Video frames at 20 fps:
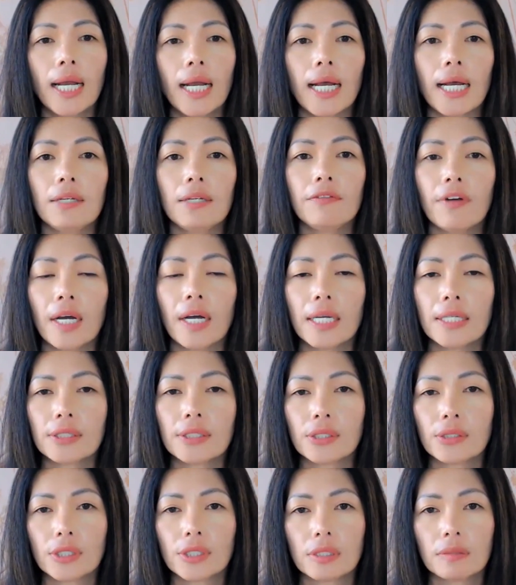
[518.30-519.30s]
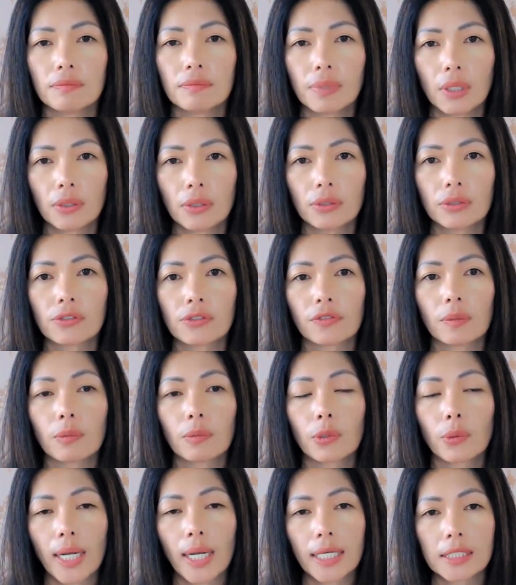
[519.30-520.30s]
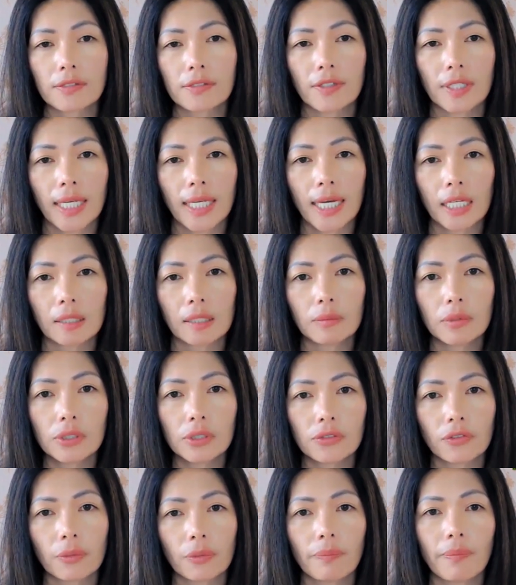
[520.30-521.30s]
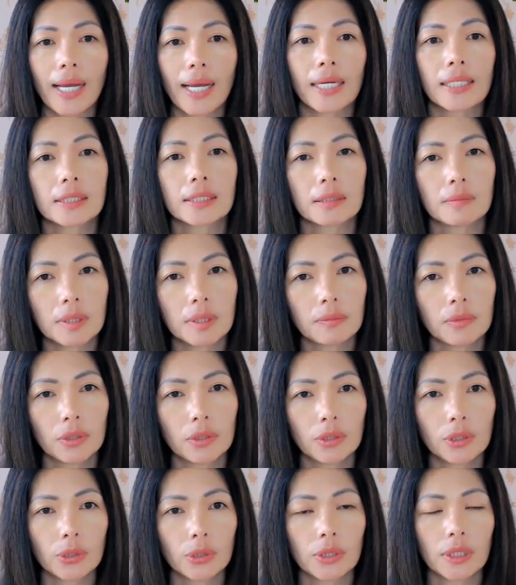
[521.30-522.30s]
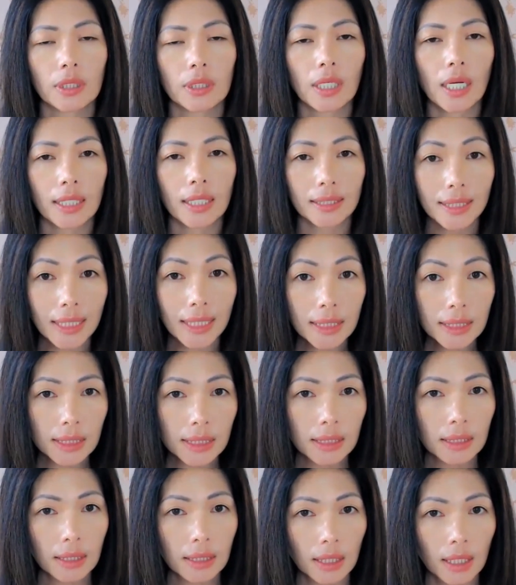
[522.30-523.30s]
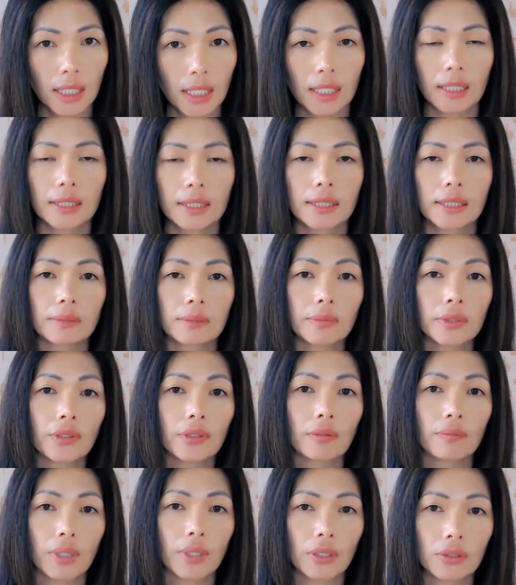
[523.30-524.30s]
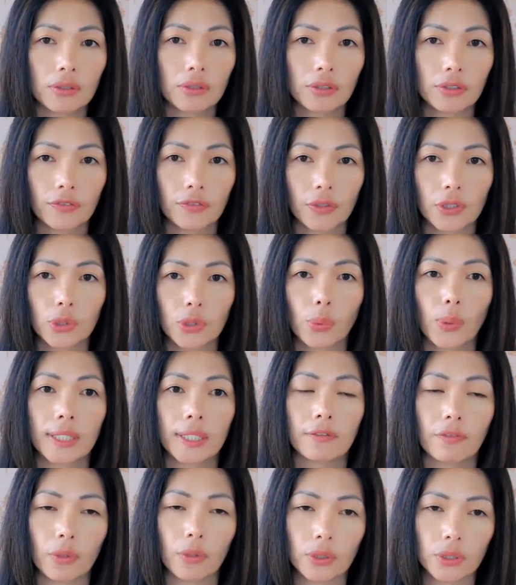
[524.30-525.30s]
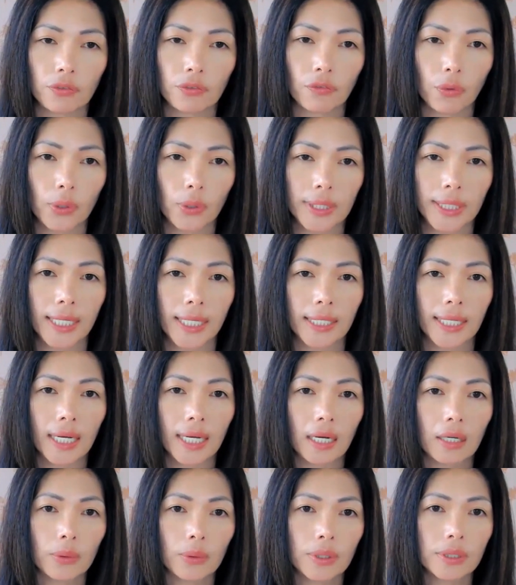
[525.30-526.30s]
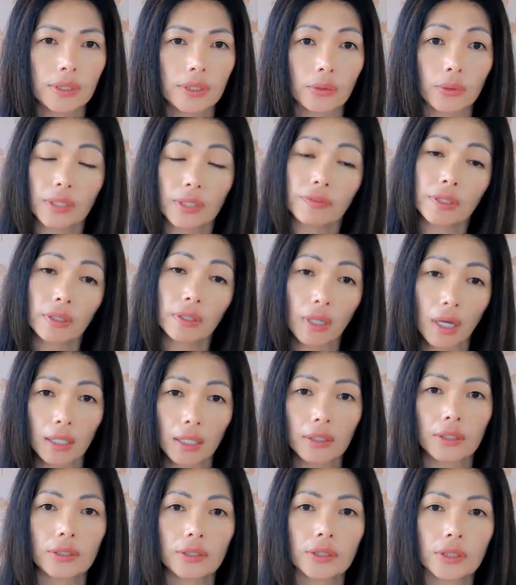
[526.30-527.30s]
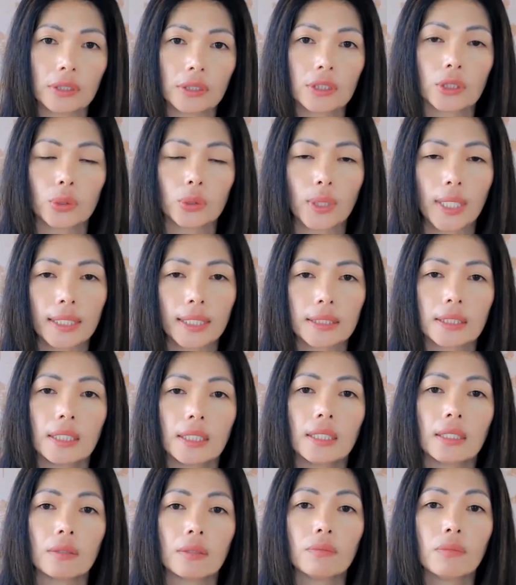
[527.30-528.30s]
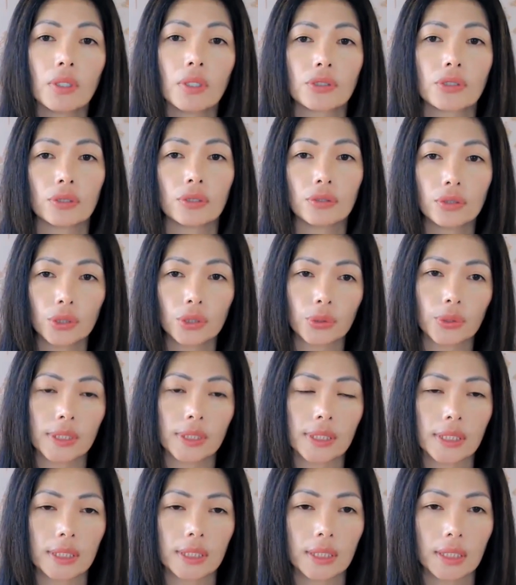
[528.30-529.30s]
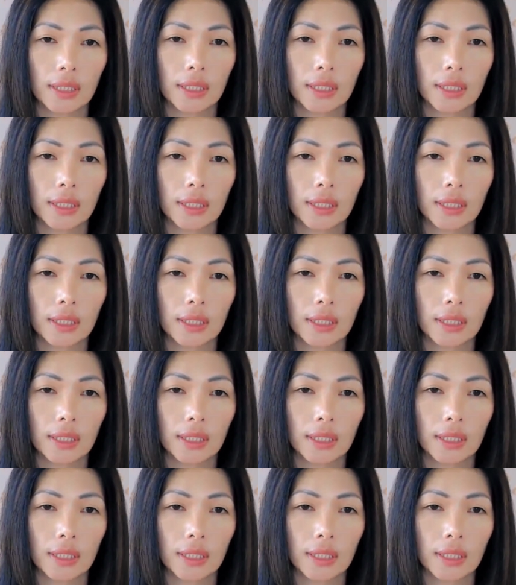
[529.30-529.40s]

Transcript: I advise using bones from grass-fed animals for maximum nutrient content. Simmer the bones for 24 to 48 hours or even longer to extract the most nutrients.